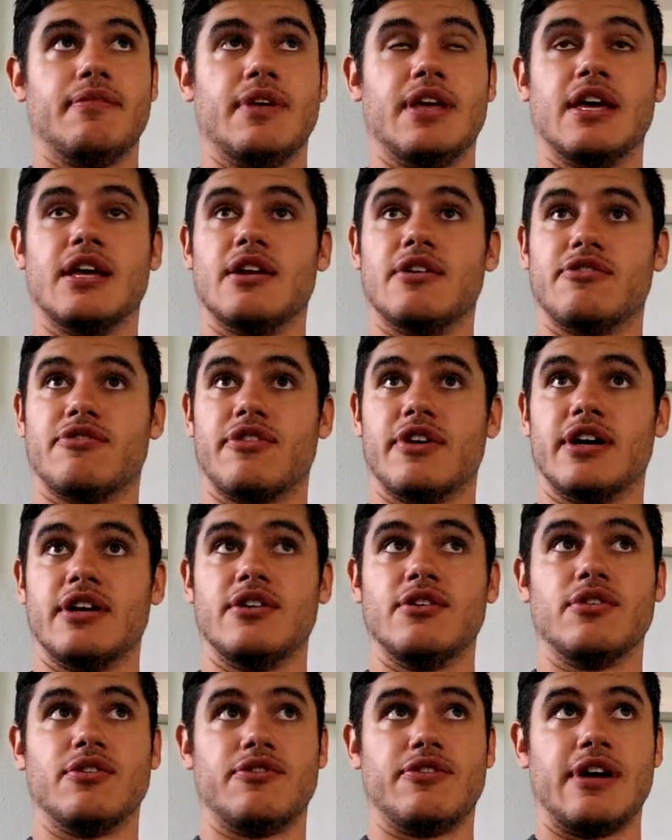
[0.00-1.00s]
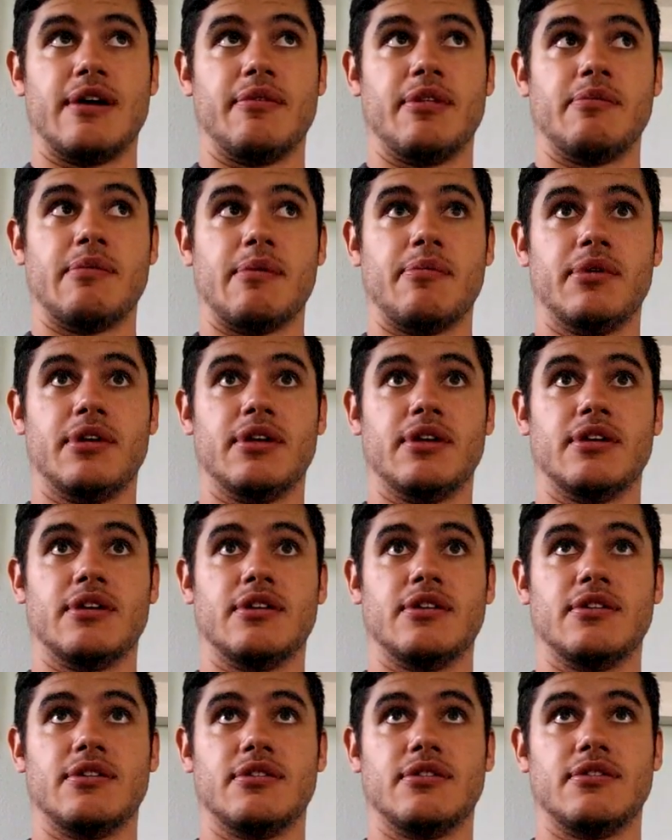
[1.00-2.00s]
get a friend or family member
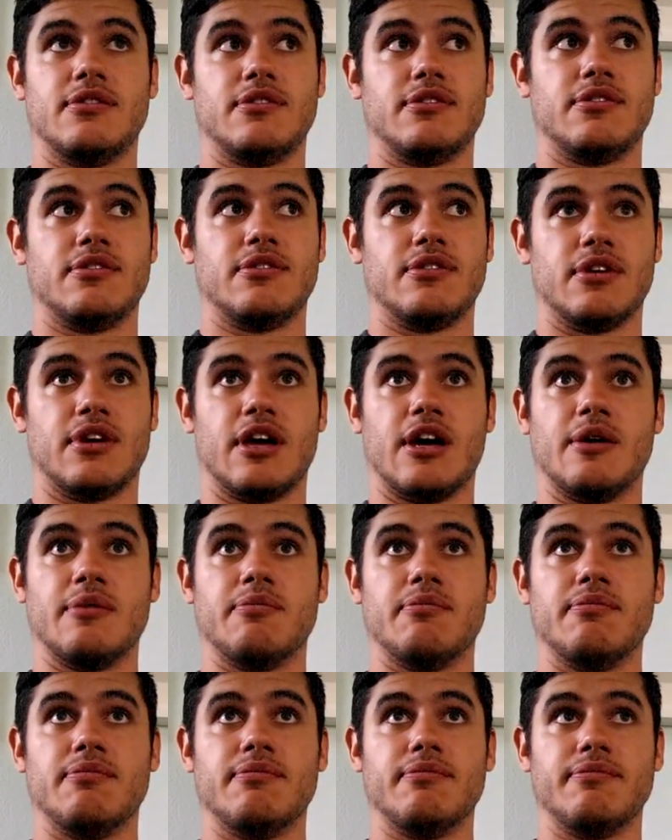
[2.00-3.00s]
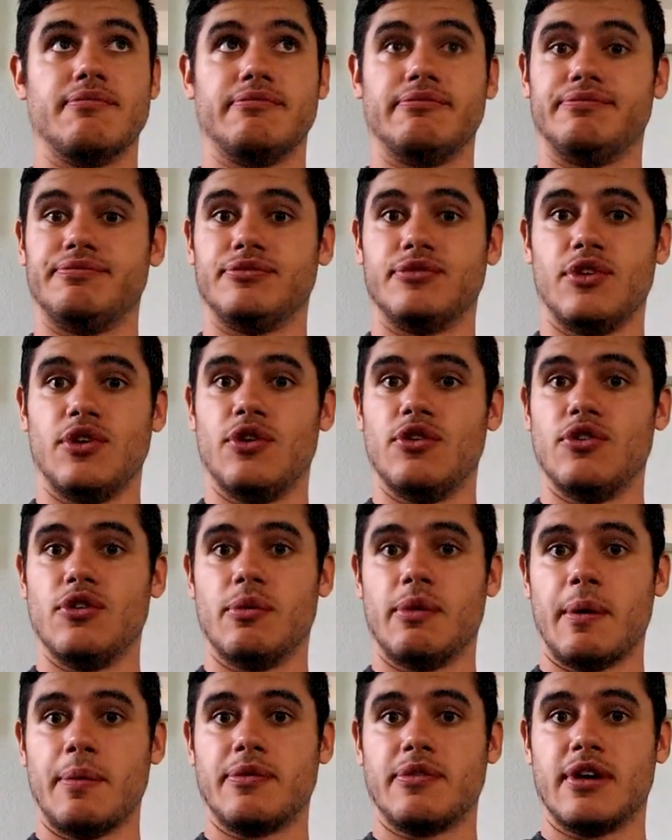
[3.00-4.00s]
to come use your
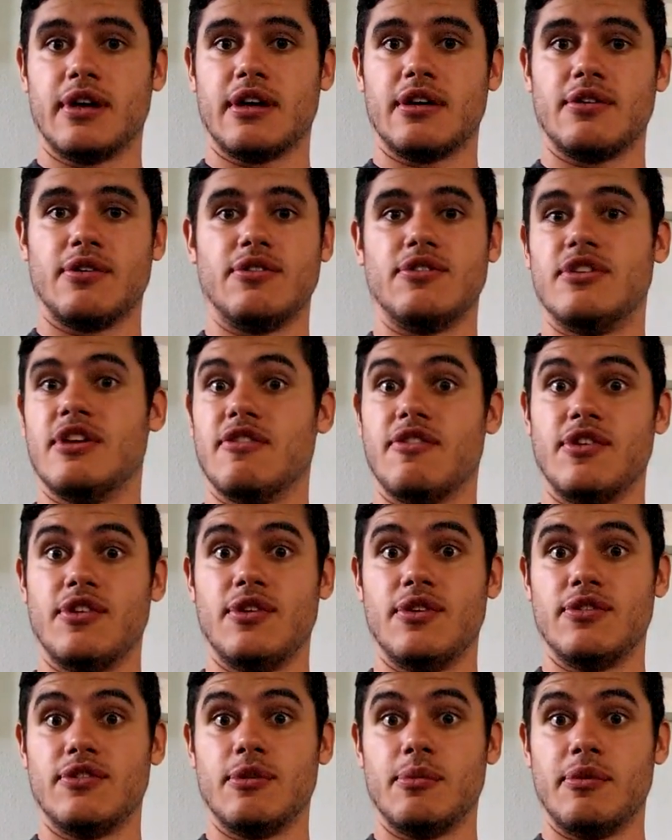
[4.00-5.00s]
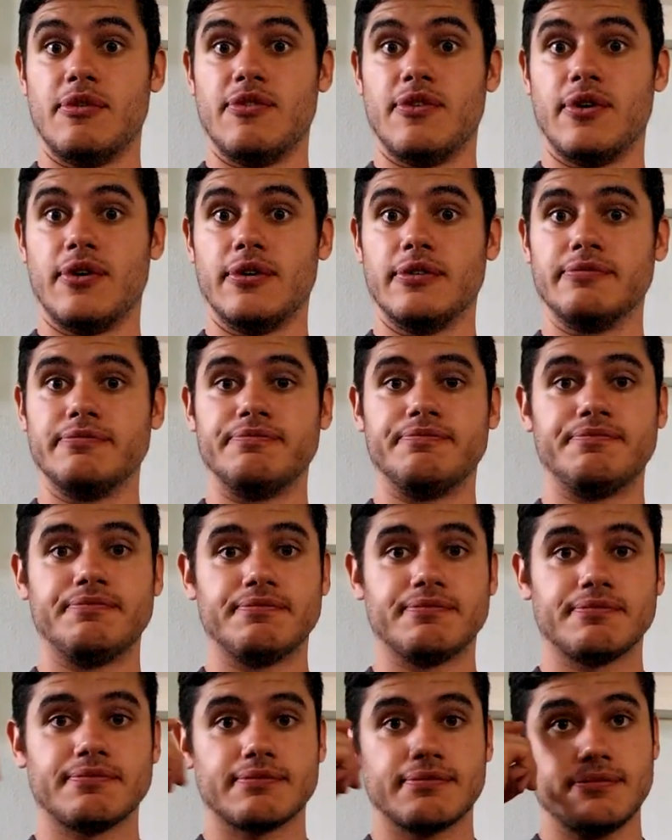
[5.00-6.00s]
website who's never used it before
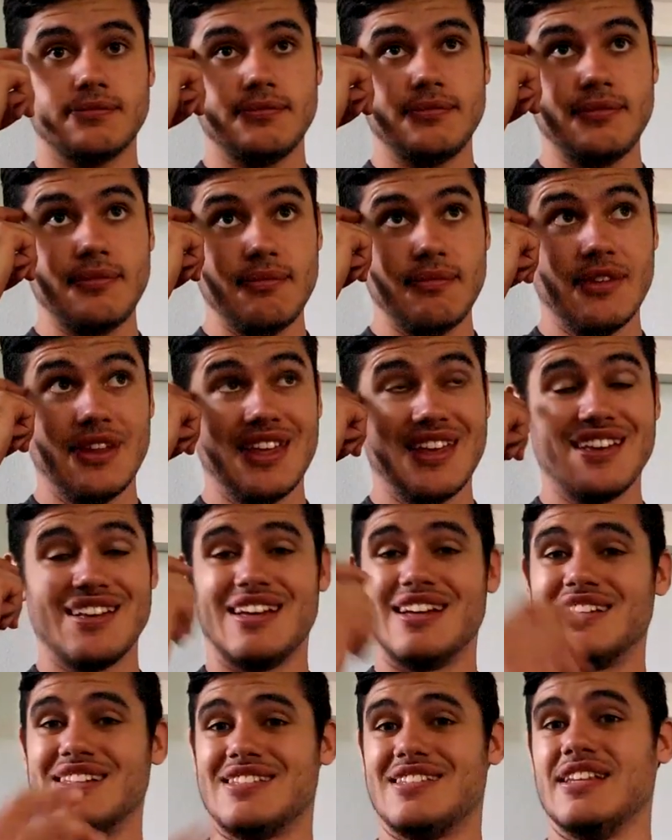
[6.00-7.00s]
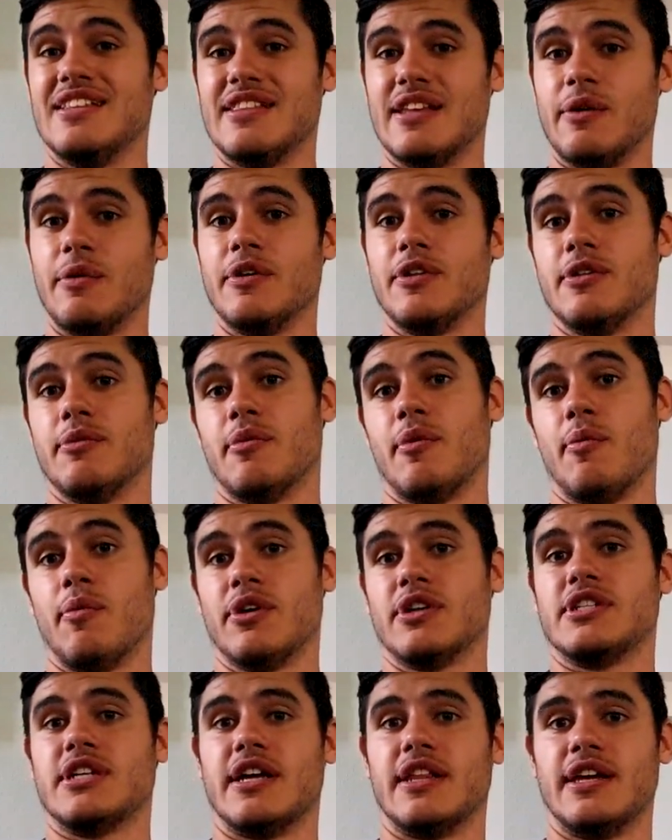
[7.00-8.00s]
and sit there with them and
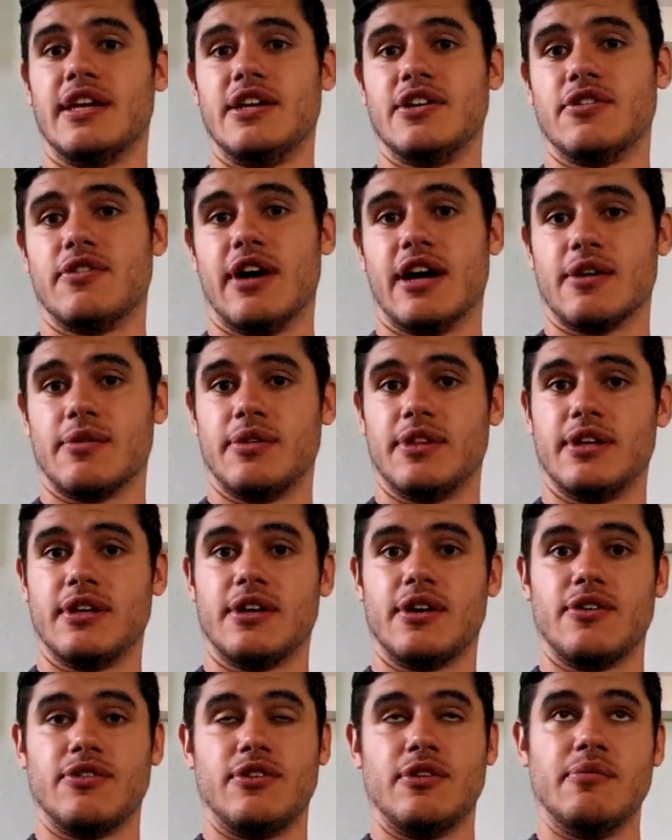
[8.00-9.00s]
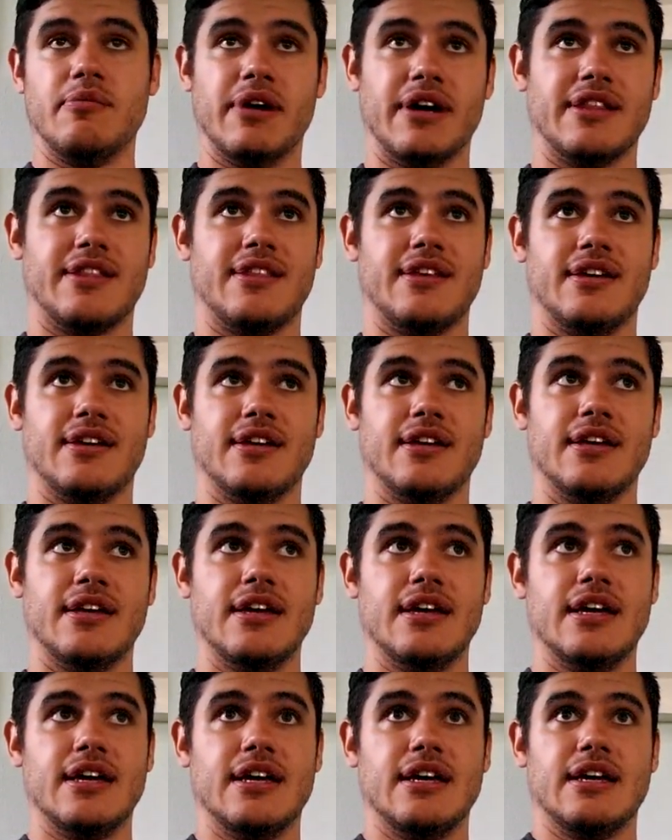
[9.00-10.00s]
watch how they interact with it because you might think
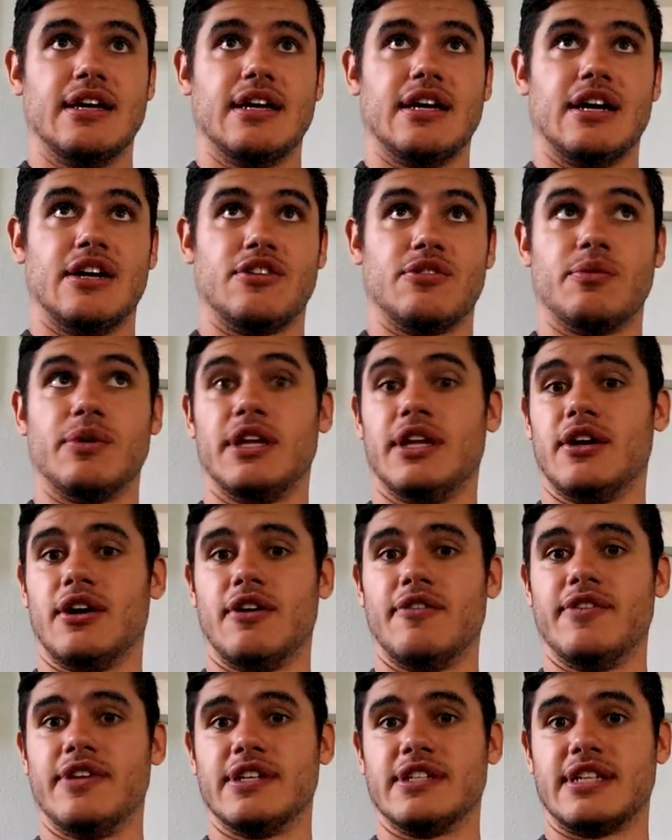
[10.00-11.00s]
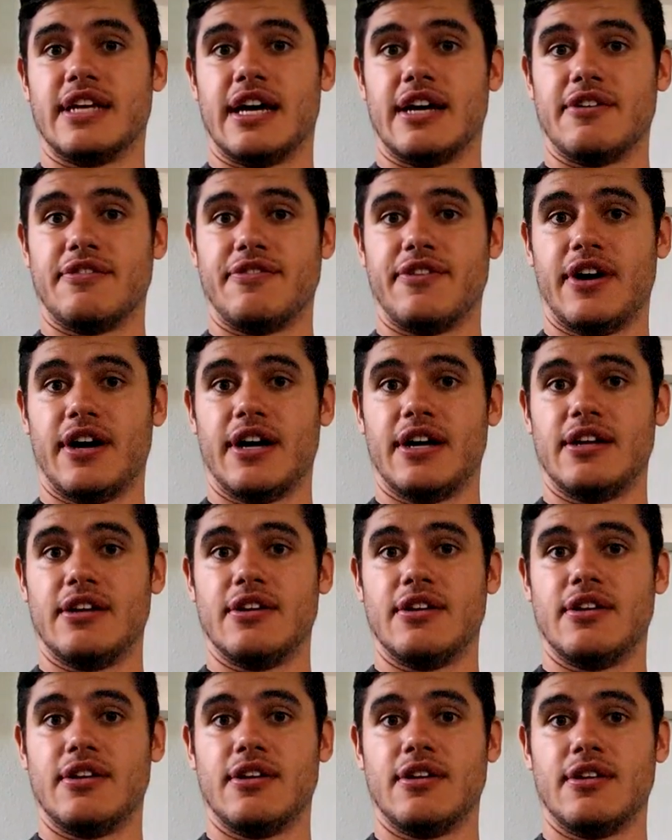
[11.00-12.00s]
it's really obvious how to find
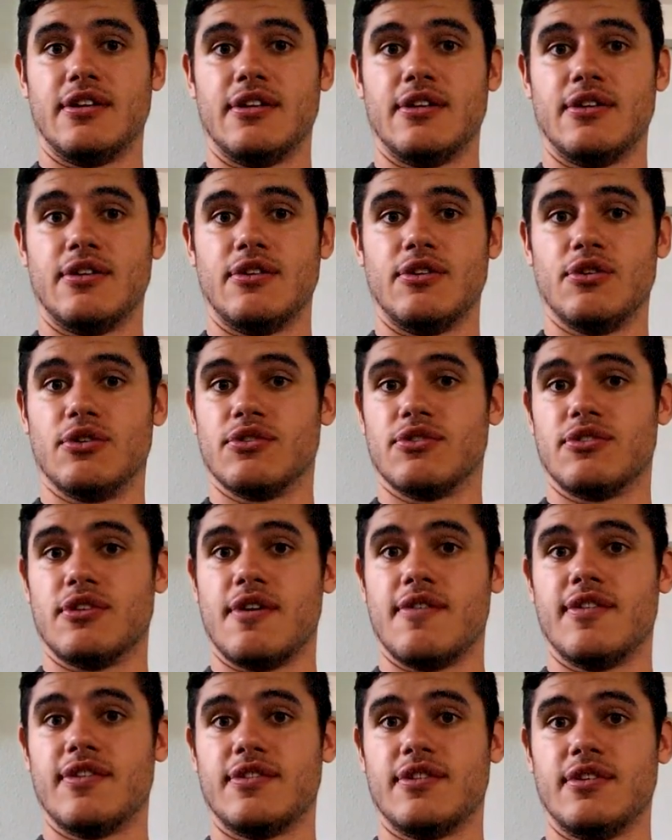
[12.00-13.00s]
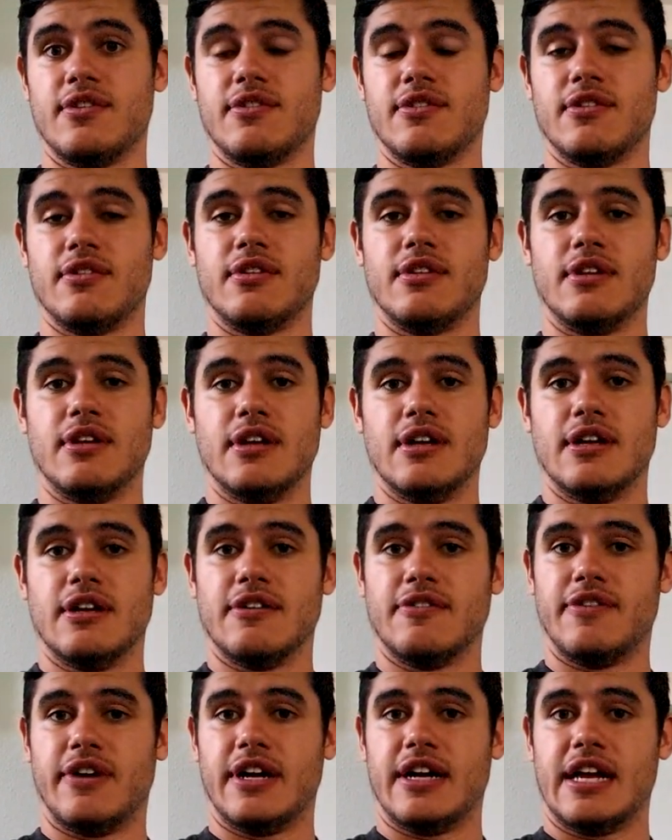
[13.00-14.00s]
your services and
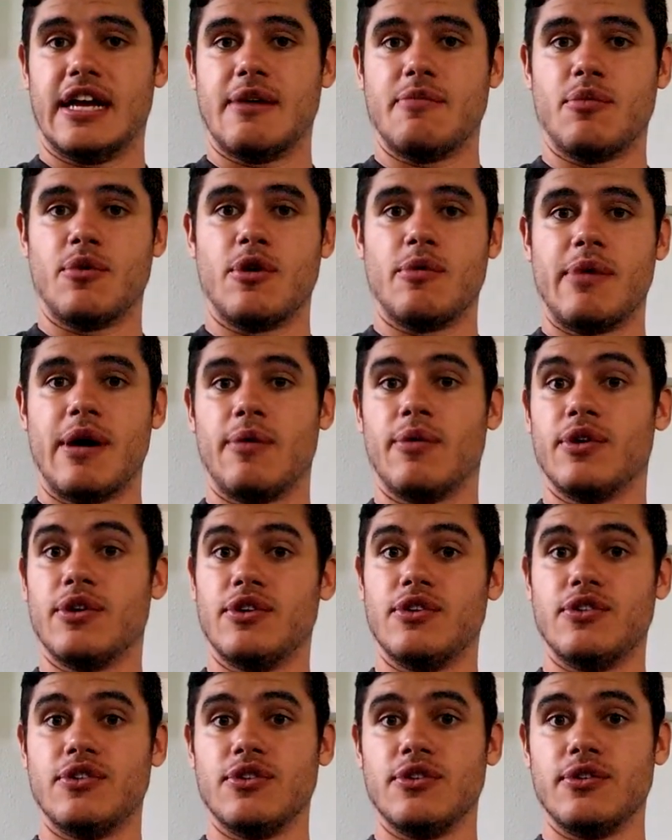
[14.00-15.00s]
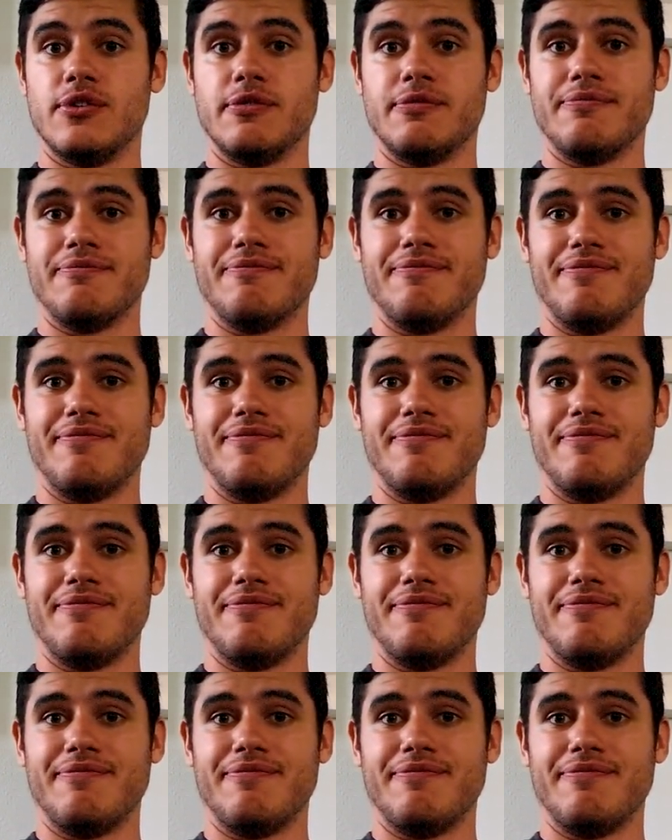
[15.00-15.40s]
find out more about what you do